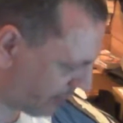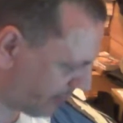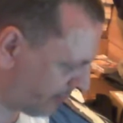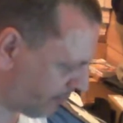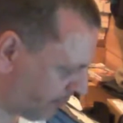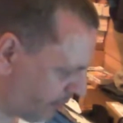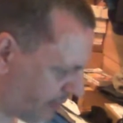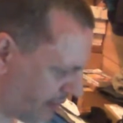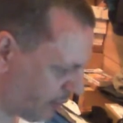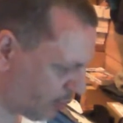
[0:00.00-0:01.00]
probably ring him
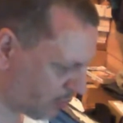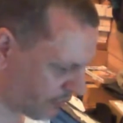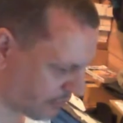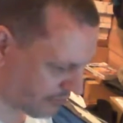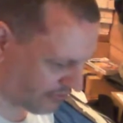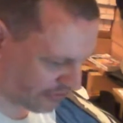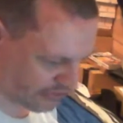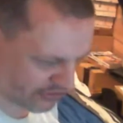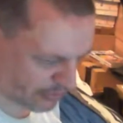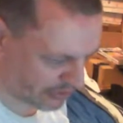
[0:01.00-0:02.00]
up and have a word with
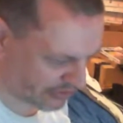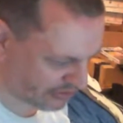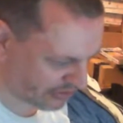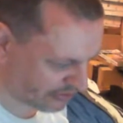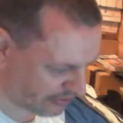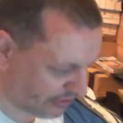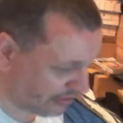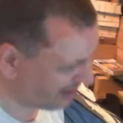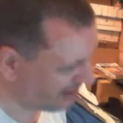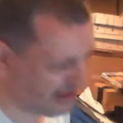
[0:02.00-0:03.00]
him and see what he
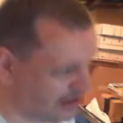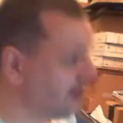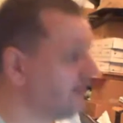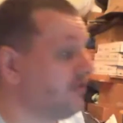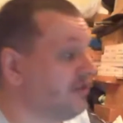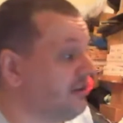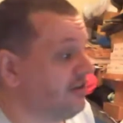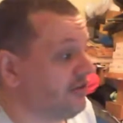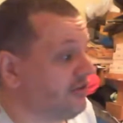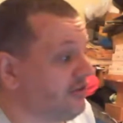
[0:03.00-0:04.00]
says. He can either
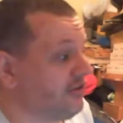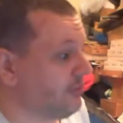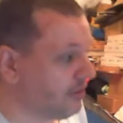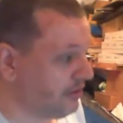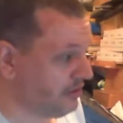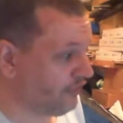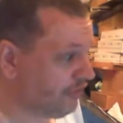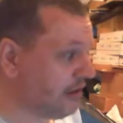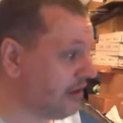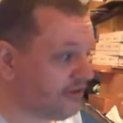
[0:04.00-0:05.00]
say yes or no.
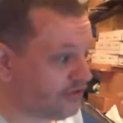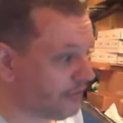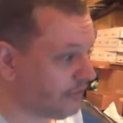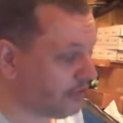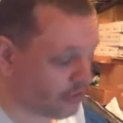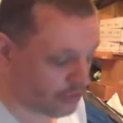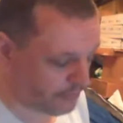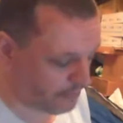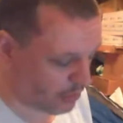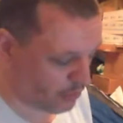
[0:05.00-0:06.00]
You've got the
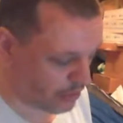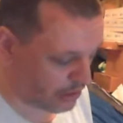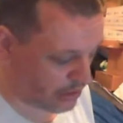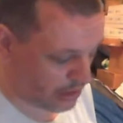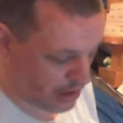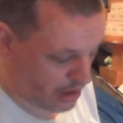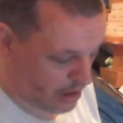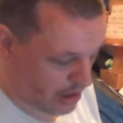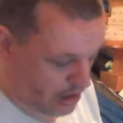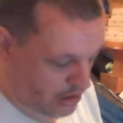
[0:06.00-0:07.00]
boating lake,
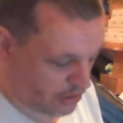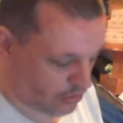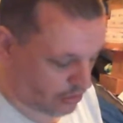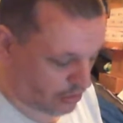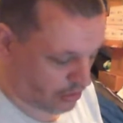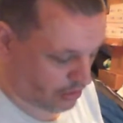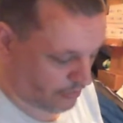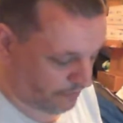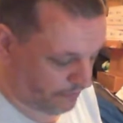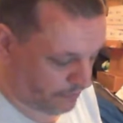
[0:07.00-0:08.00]
you've got
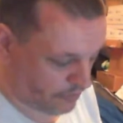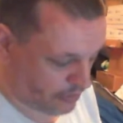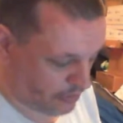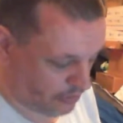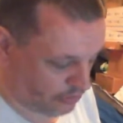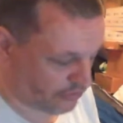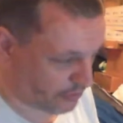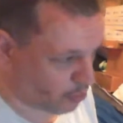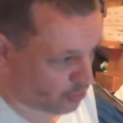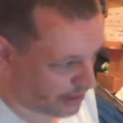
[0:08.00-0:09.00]
the
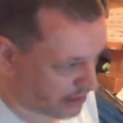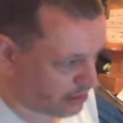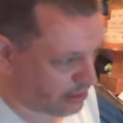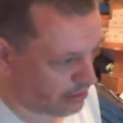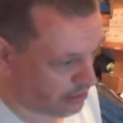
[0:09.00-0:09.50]
small lake